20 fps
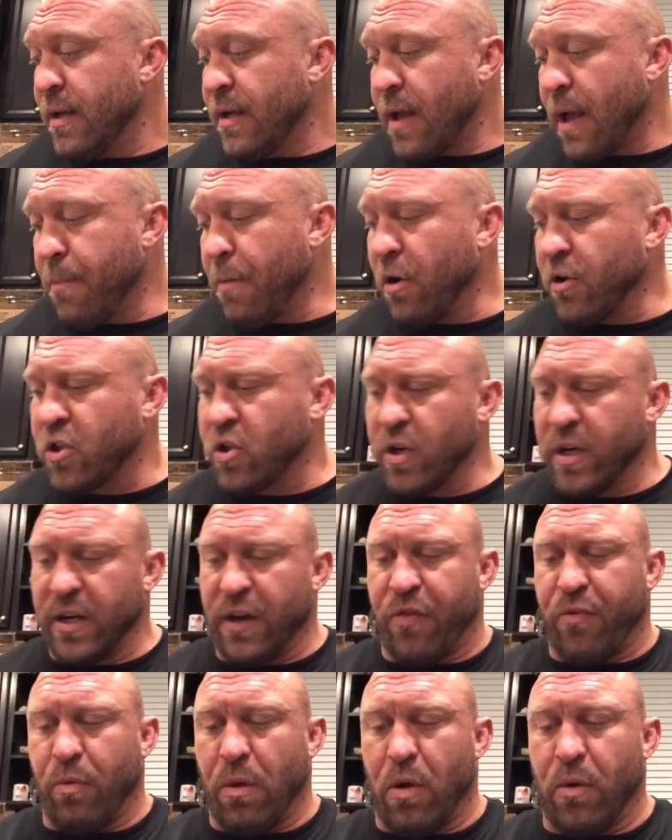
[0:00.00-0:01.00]
I'm also gonna
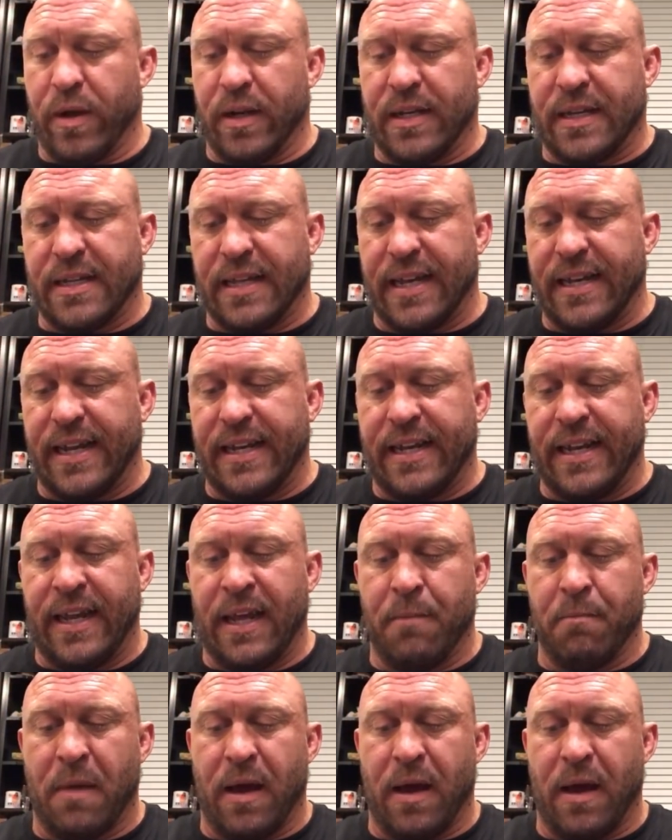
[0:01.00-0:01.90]
throw in, because I need to eat